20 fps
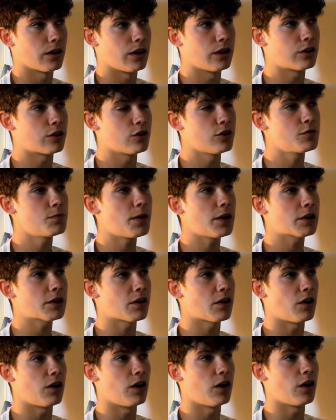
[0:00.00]
It goes back
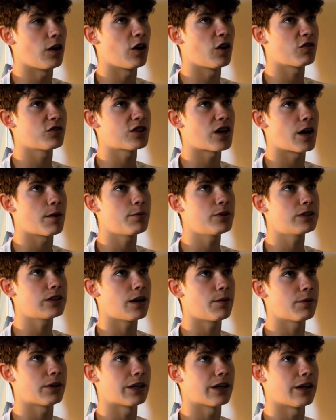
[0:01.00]
time and
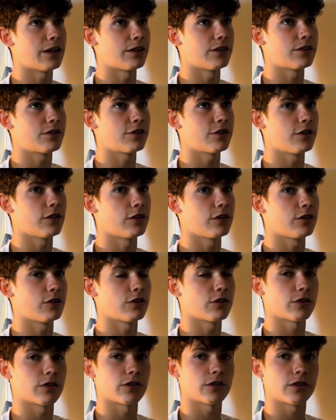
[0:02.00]
time again to
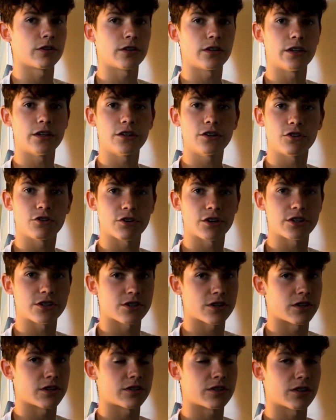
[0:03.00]
your
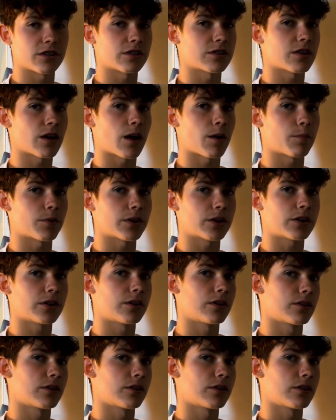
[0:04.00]
integration into the topic.